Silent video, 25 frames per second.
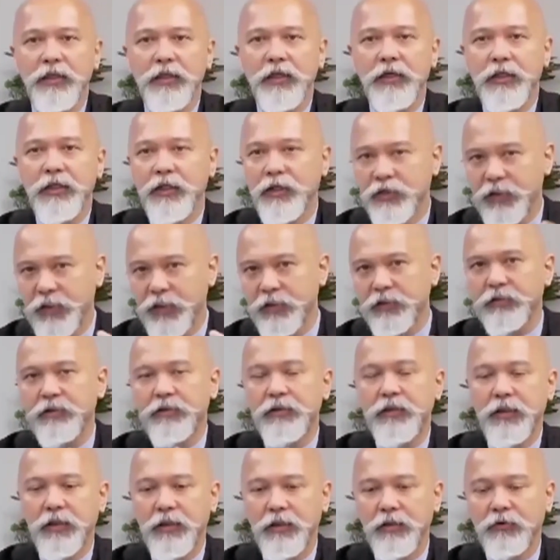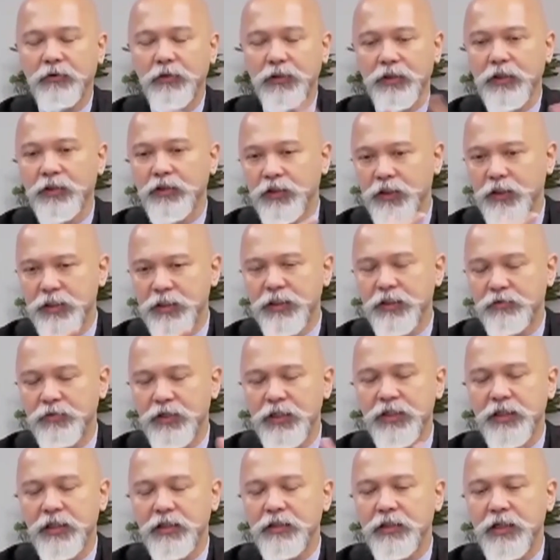current or just the
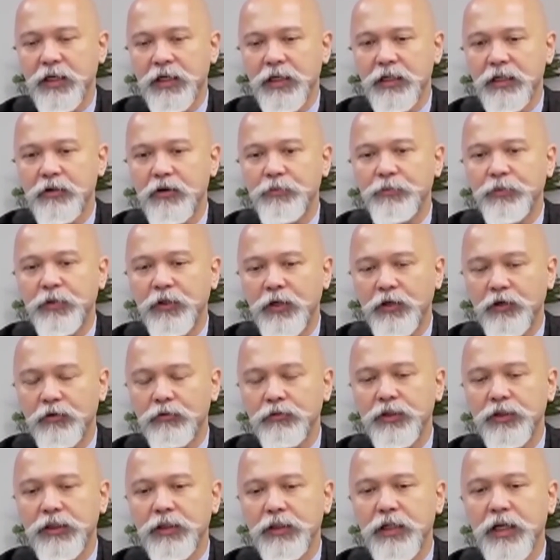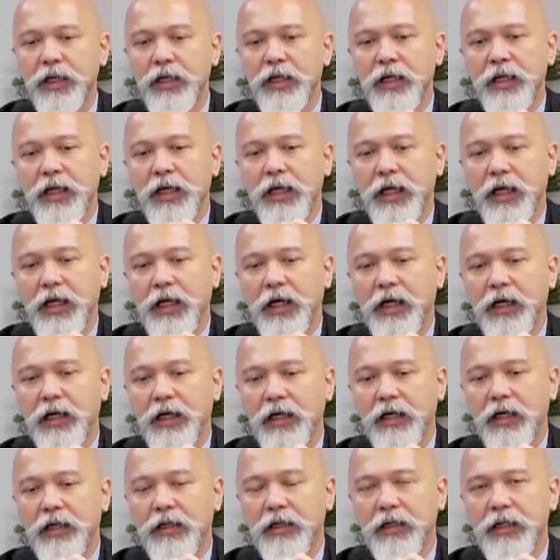recently concluded
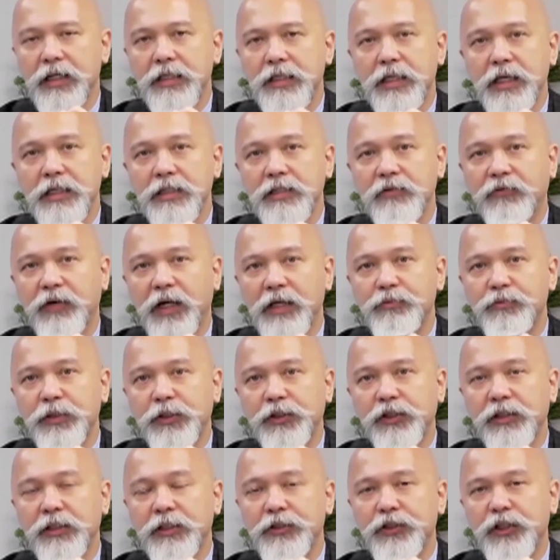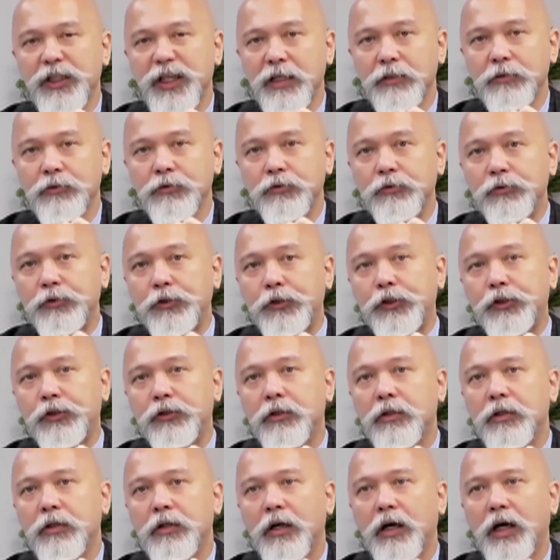intensified Mission Indradhanush
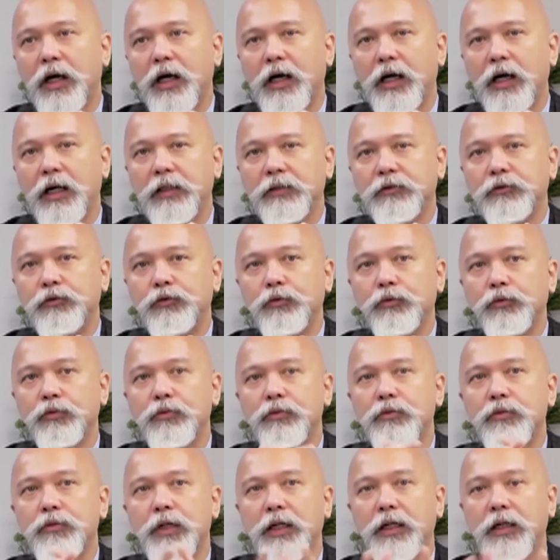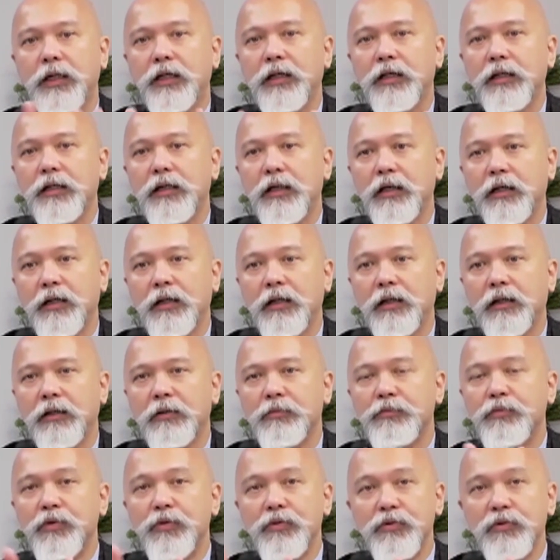to
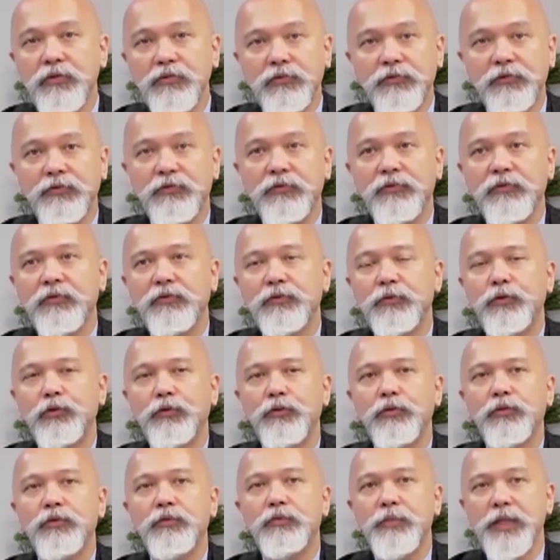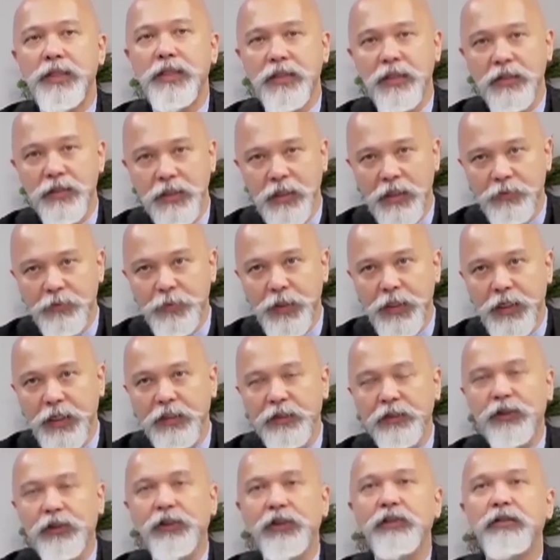move to measles
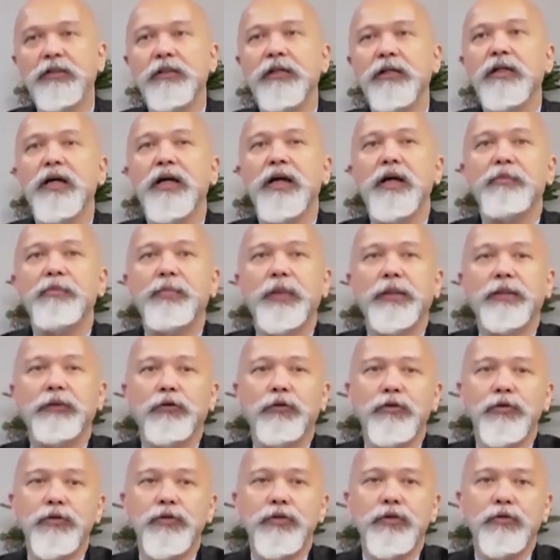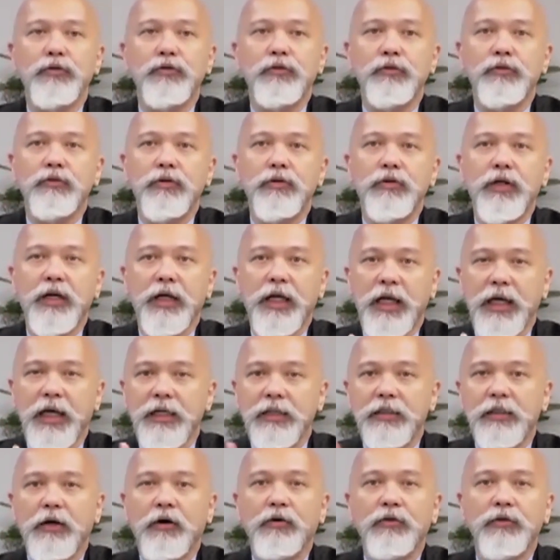elimination, but also to
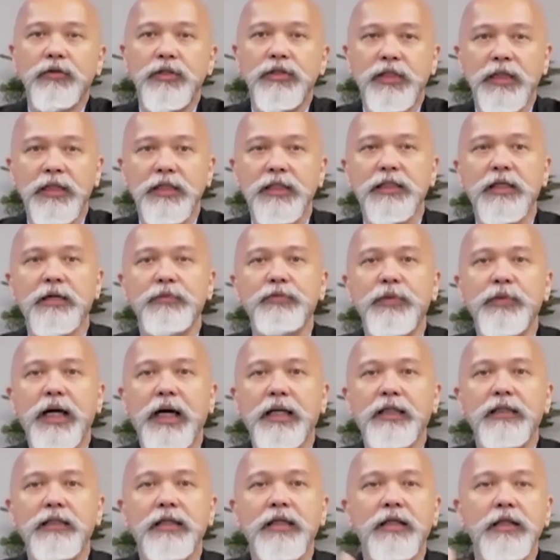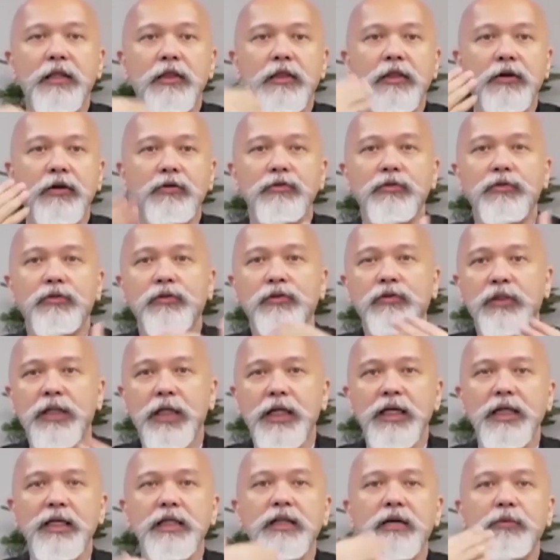create a whole system that through
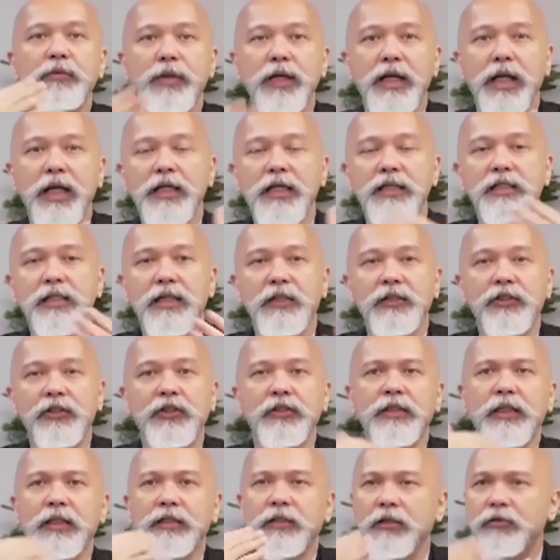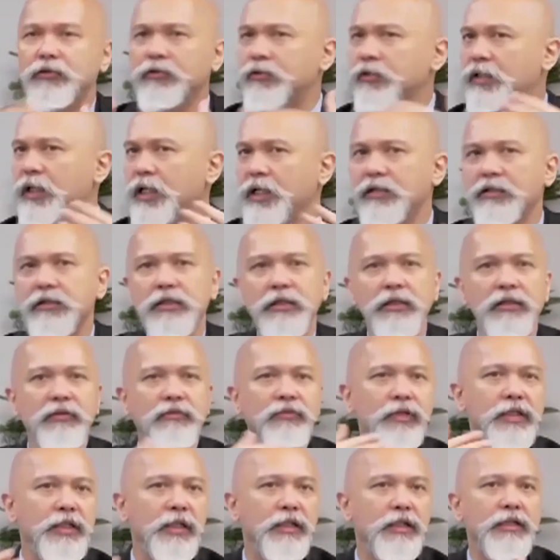routine immunization, that the routine
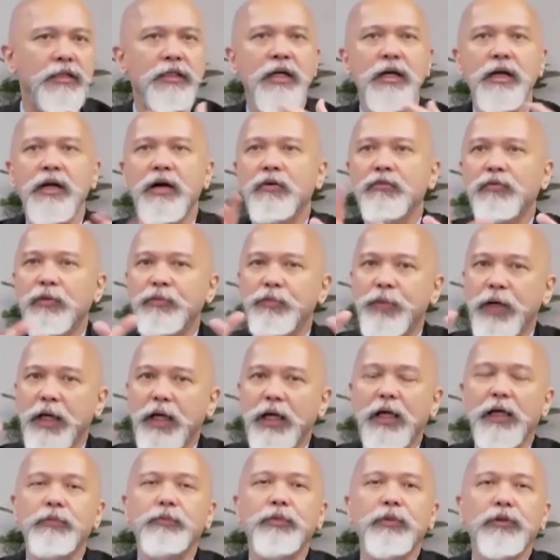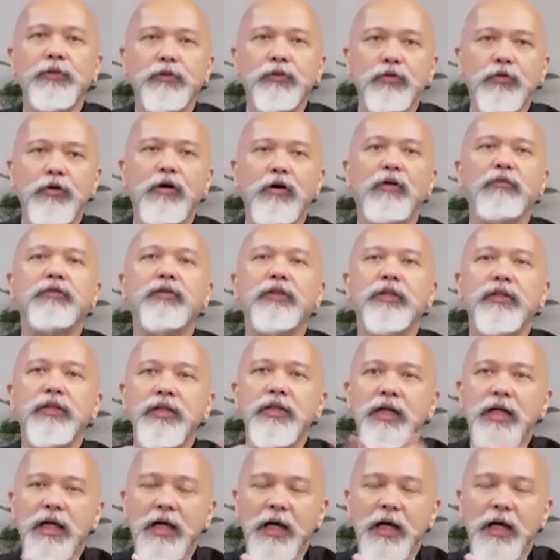services will be able to cover